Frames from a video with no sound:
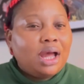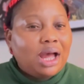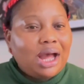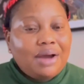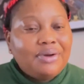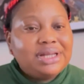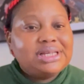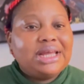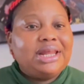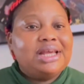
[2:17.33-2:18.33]
hours
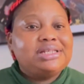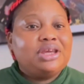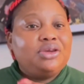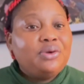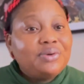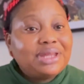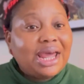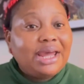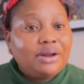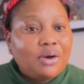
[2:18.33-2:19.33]
and has a
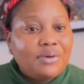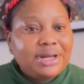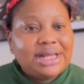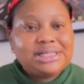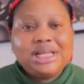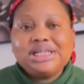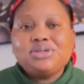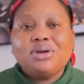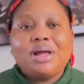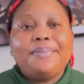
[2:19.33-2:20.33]
q10 on this let's
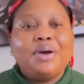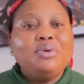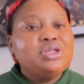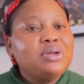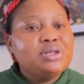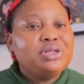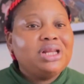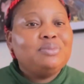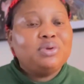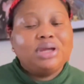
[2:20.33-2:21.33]
talk about which lotion
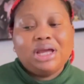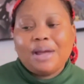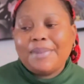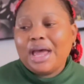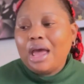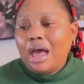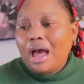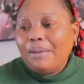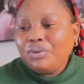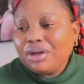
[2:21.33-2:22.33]
i'm talking about
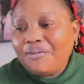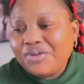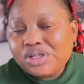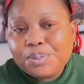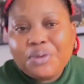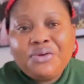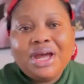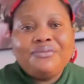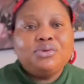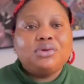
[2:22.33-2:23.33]
i'm talking first of all we
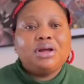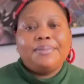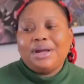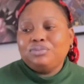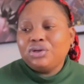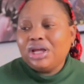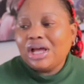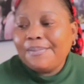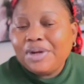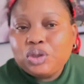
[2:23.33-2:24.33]
have to talk about i'm talking
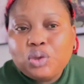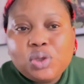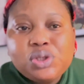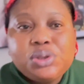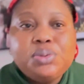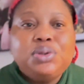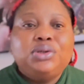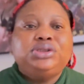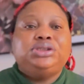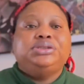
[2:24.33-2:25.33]
about those two
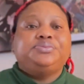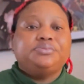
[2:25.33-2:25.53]
lotion